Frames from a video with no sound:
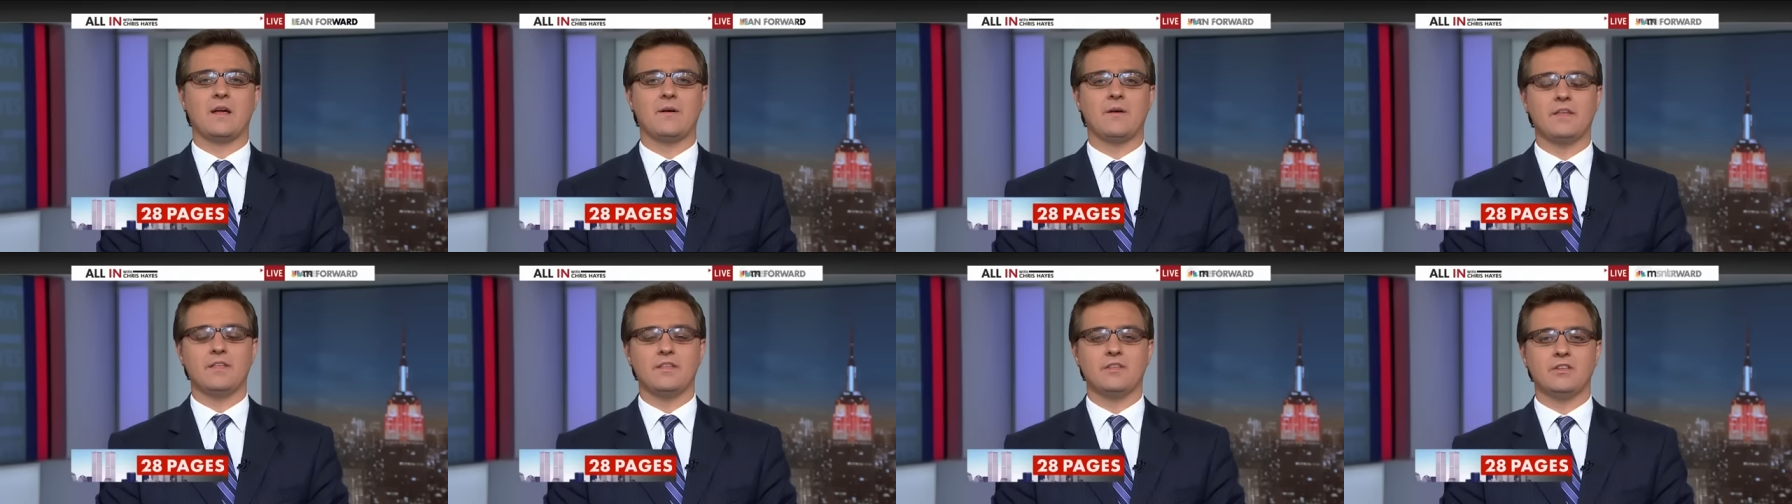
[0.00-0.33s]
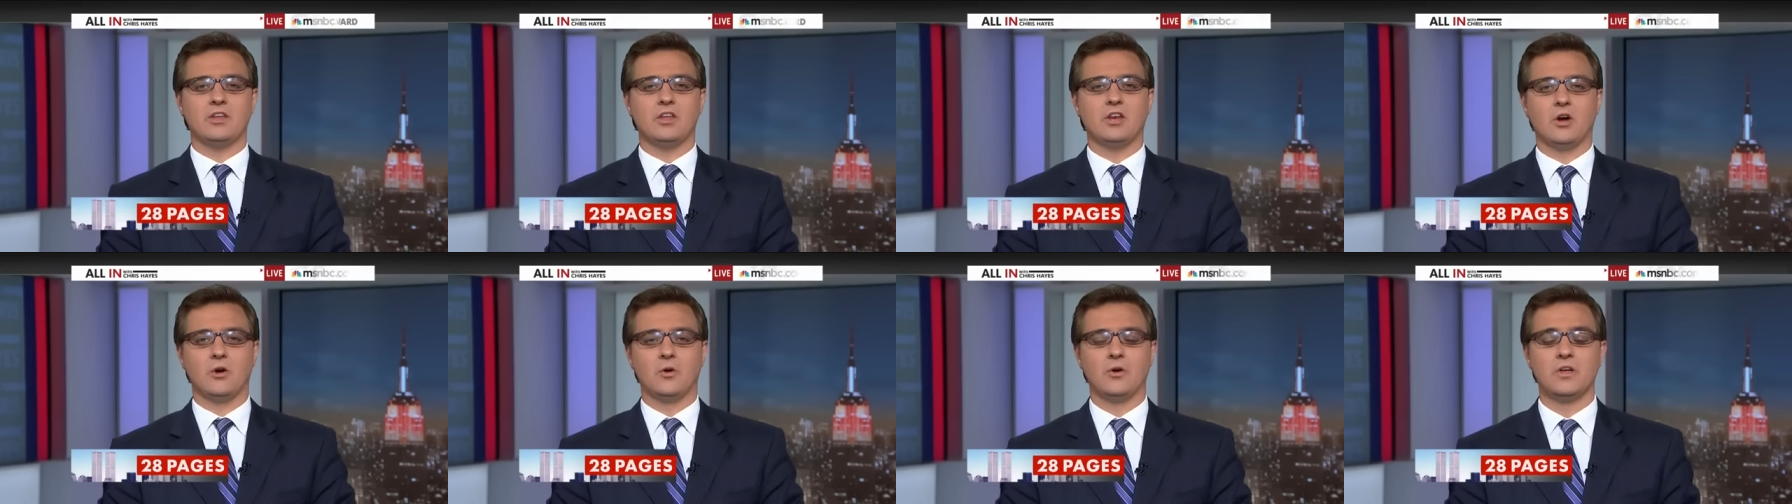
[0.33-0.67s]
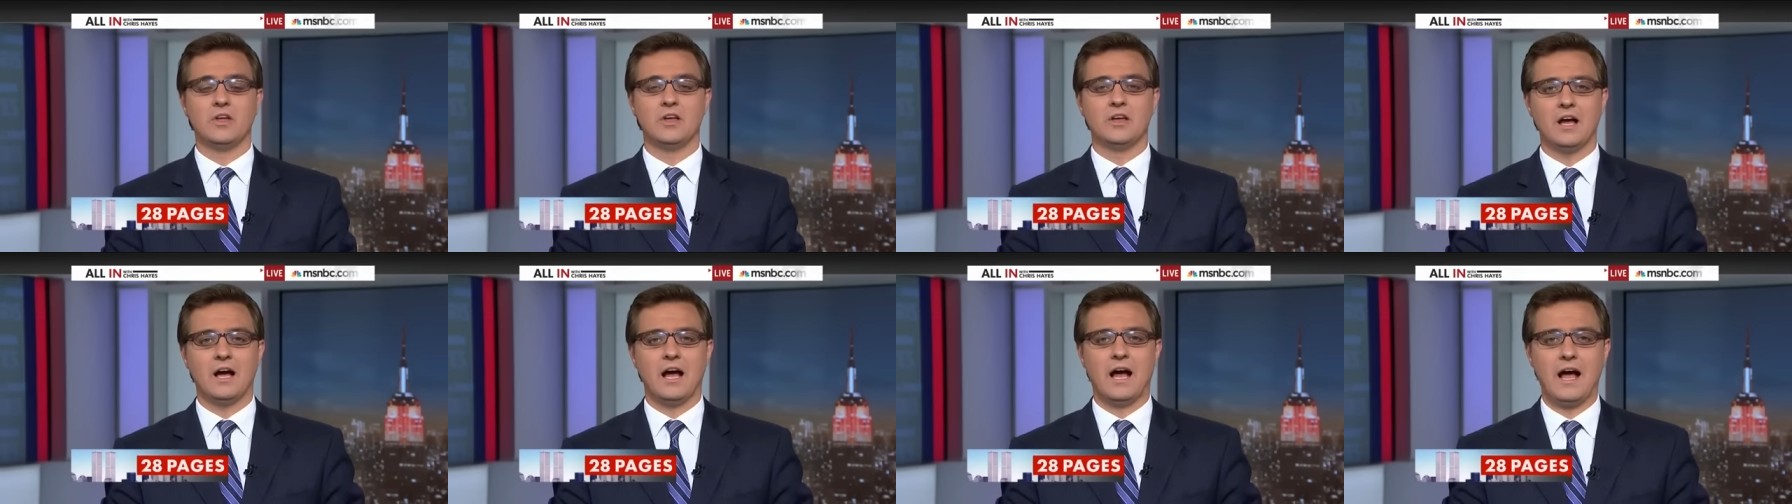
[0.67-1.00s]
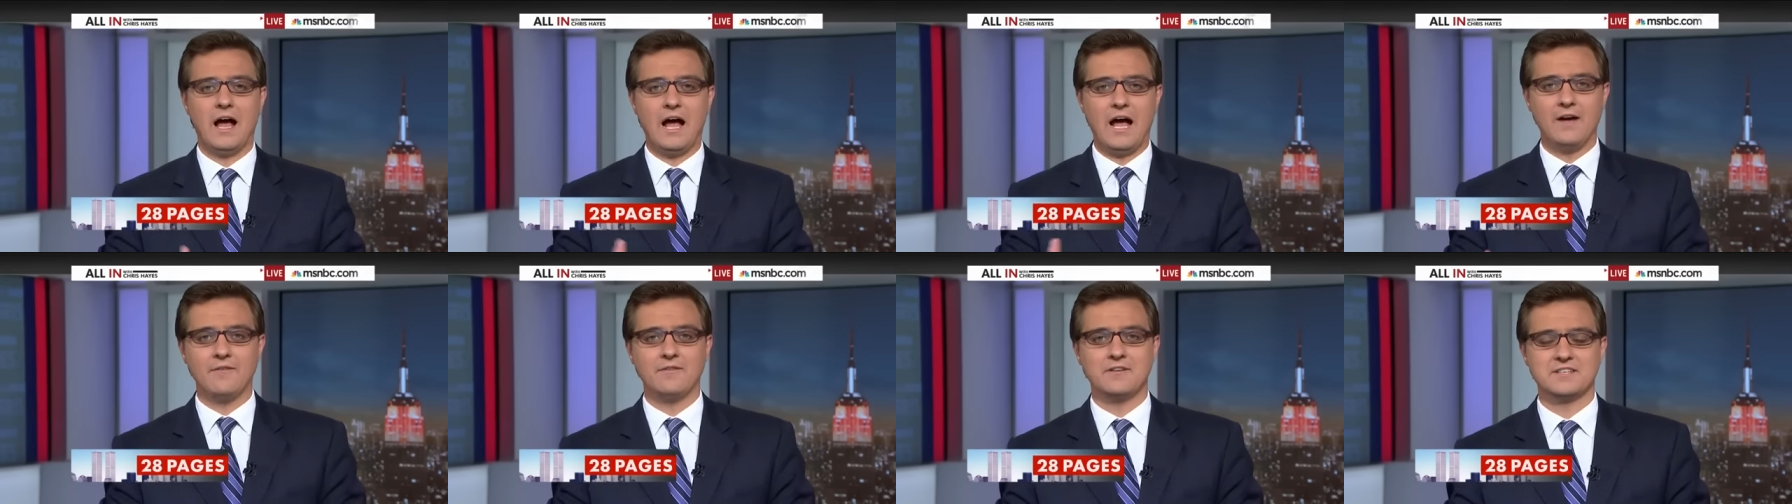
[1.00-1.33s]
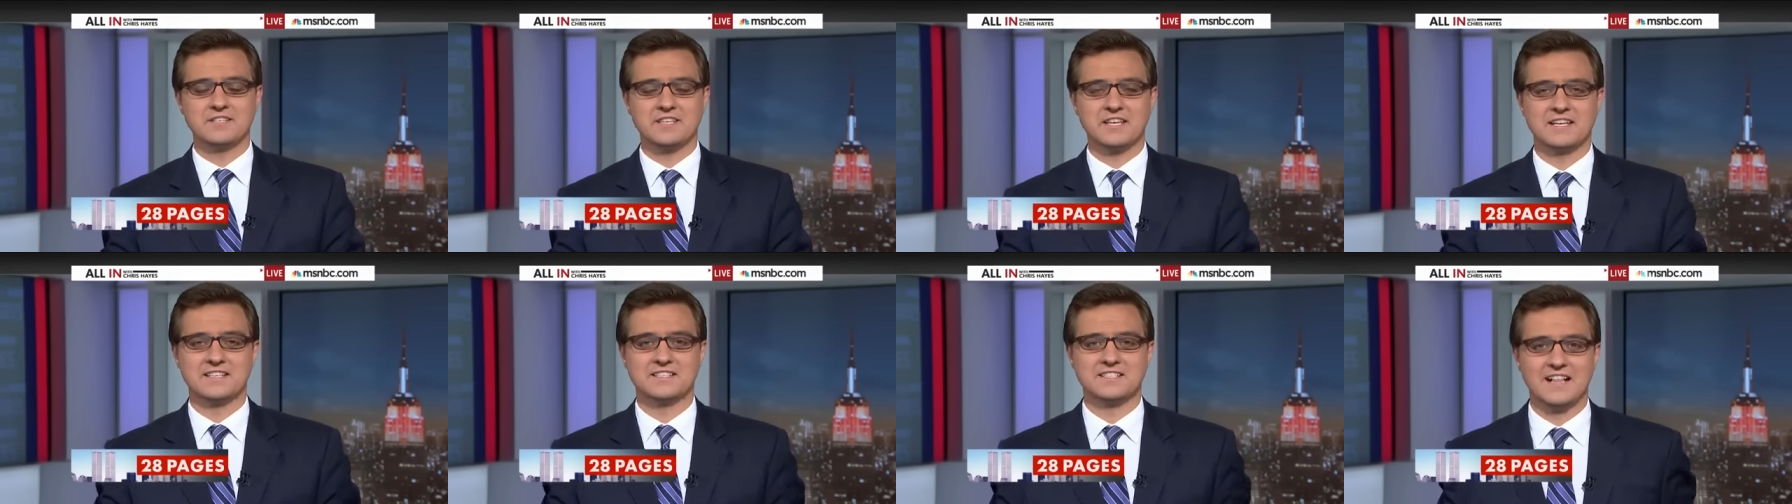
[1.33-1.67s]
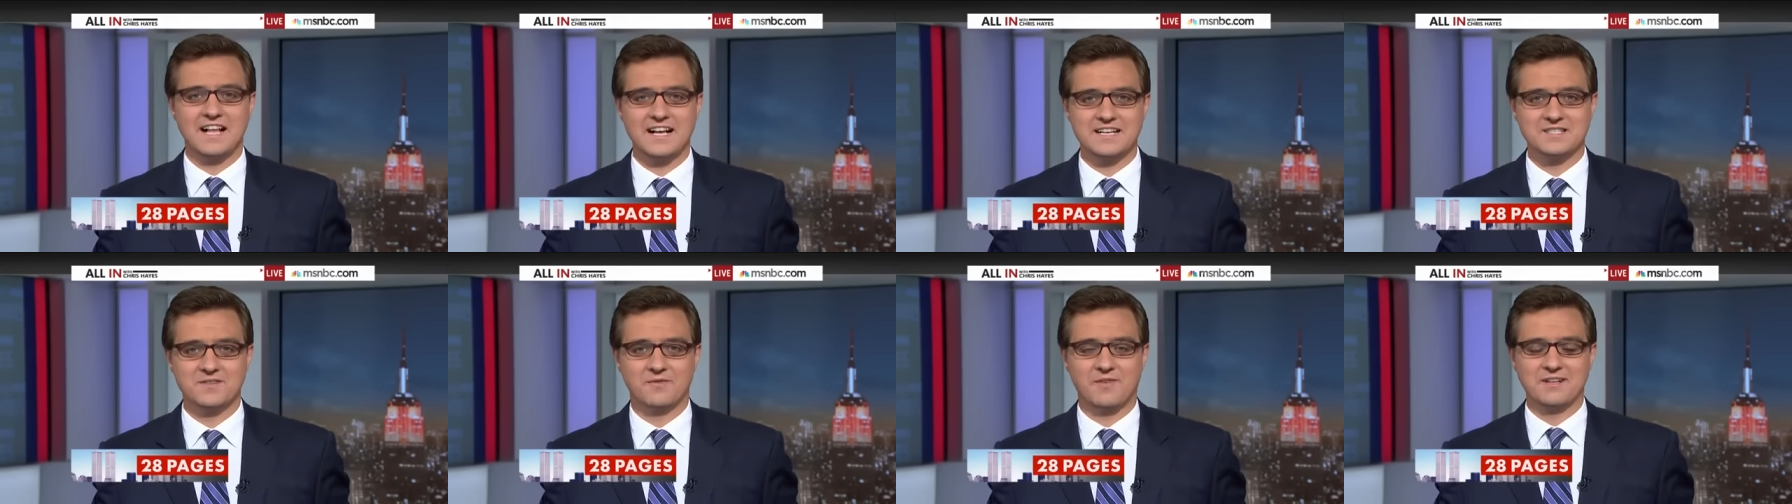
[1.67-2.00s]
Uh, you know, obviously it's
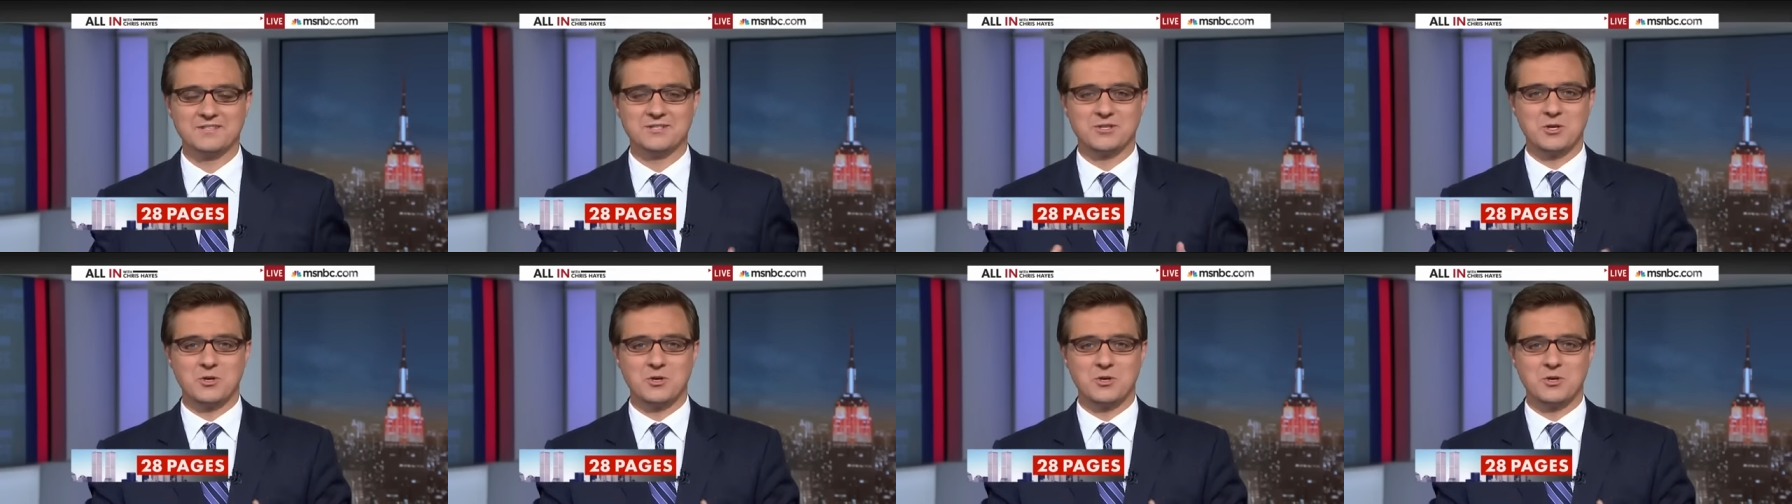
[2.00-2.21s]
classified,